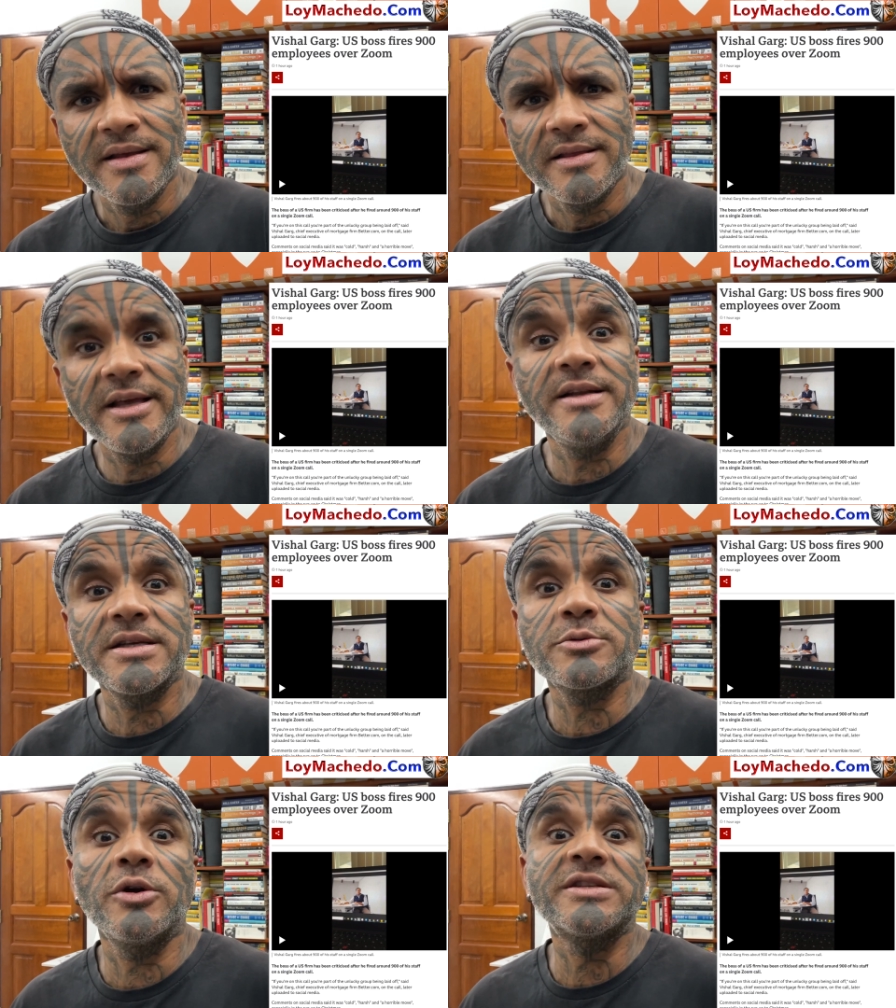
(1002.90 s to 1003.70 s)
They
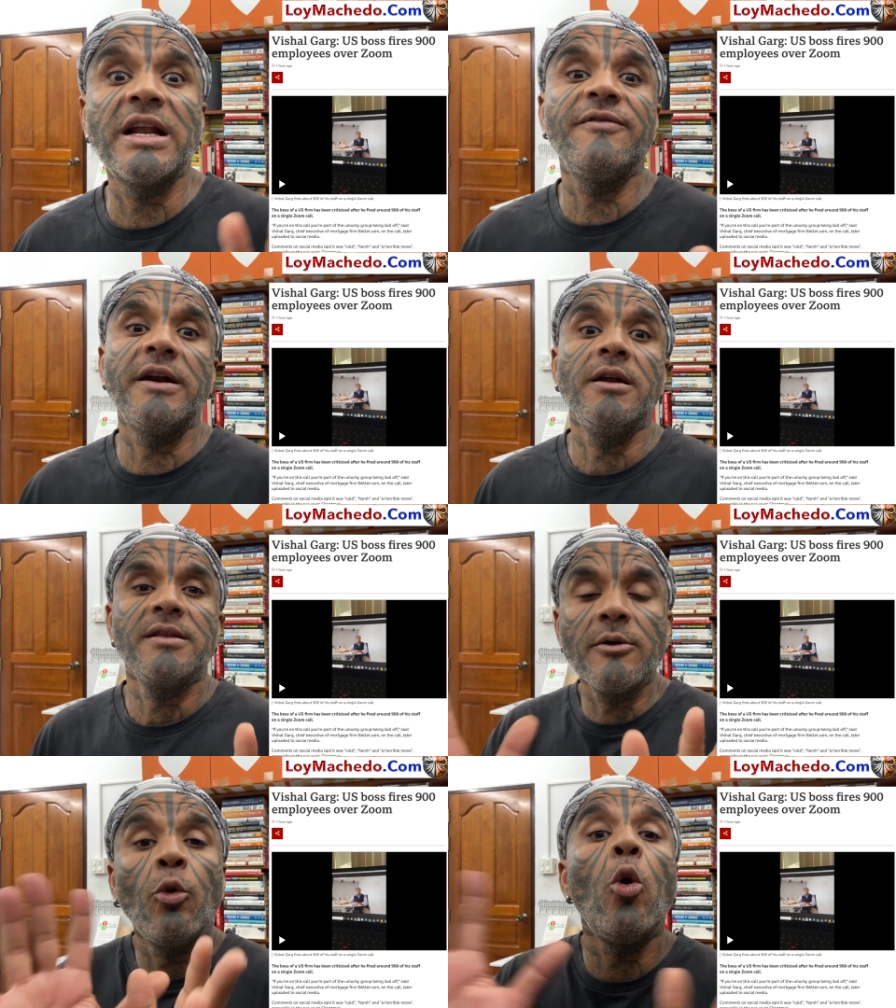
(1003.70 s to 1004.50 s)
just want self-end.
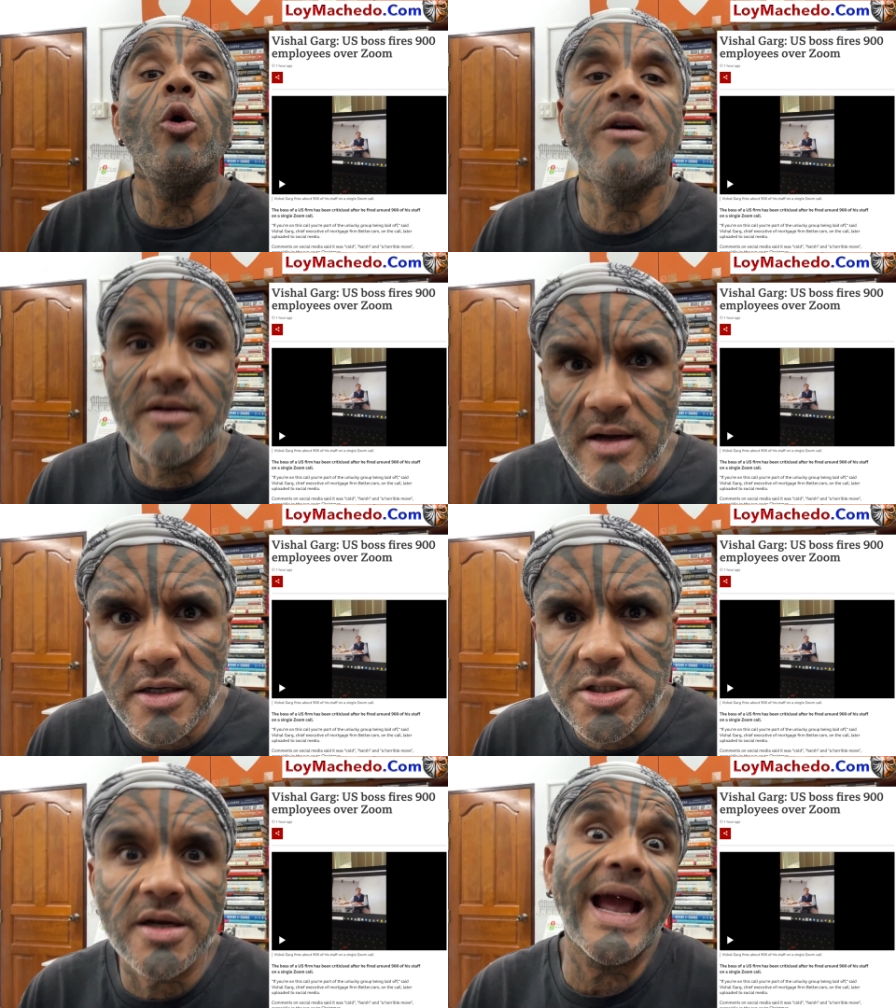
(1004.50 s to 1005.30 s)
The woke
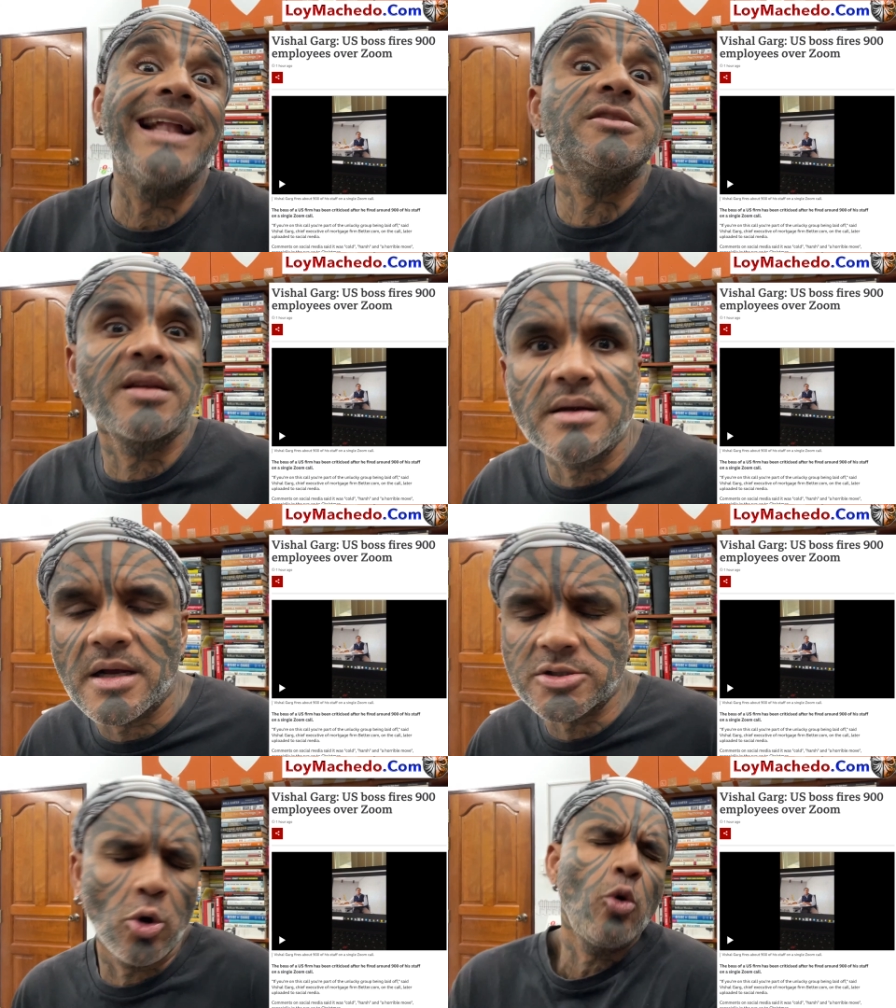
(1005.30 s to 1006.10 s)
culture, cancel
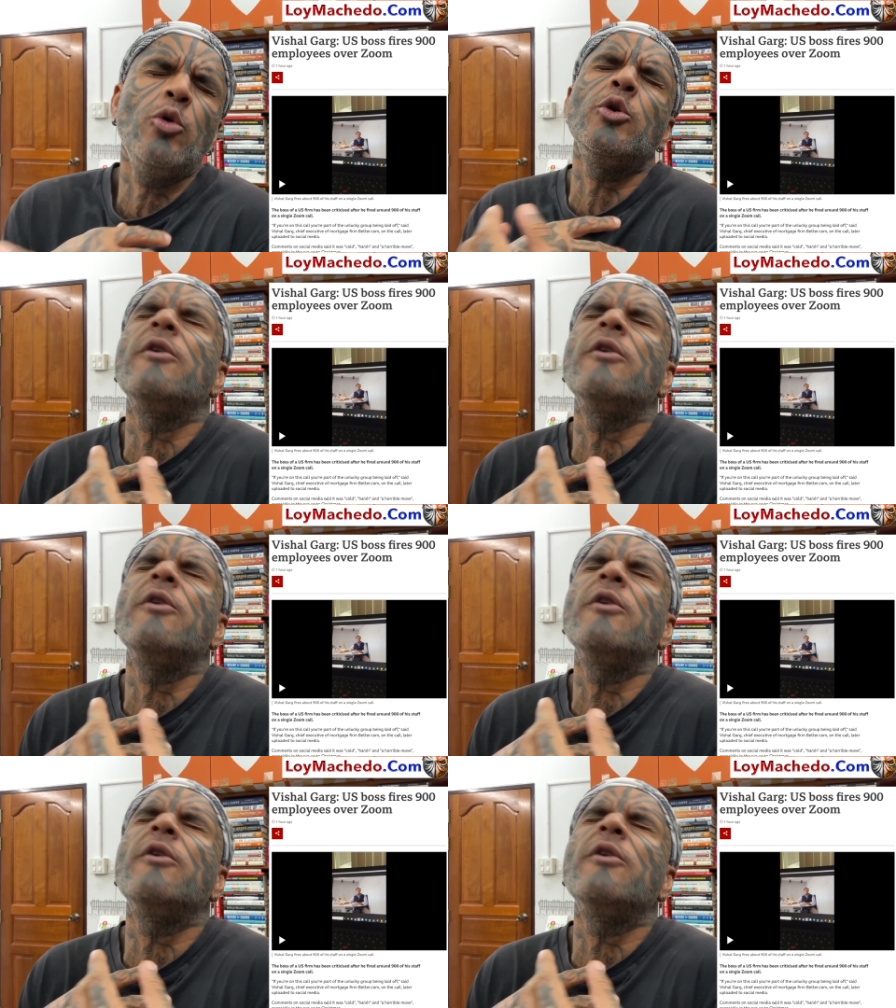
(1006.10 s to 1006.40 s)
culture. Oh, you're